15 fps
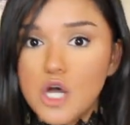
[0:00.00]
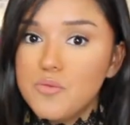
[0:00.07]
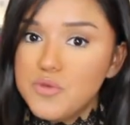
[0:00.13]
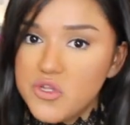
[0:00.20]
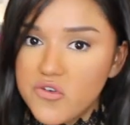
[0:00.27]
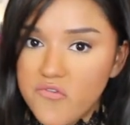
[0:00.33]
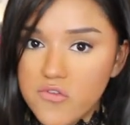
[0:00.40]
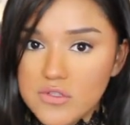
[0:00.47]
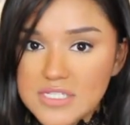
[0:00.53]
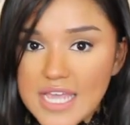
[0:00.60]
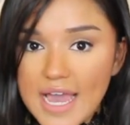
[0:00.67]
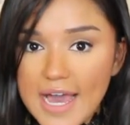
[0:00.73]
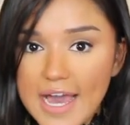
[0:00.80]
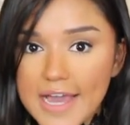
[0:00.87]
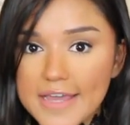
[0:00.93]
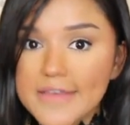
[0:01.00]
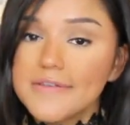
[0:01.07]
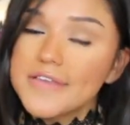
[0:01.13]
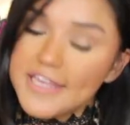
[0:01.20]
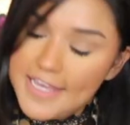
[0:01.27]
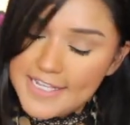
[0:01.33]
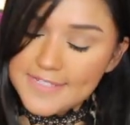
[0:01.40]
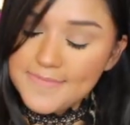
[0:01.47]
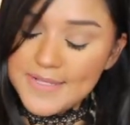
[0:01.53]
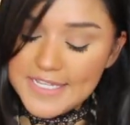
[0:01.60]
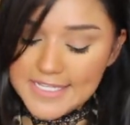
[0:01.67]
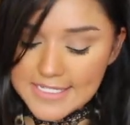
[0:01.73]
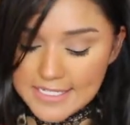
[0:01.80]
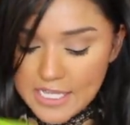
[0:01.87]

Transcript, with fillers: a beautiful tag. Yes, please.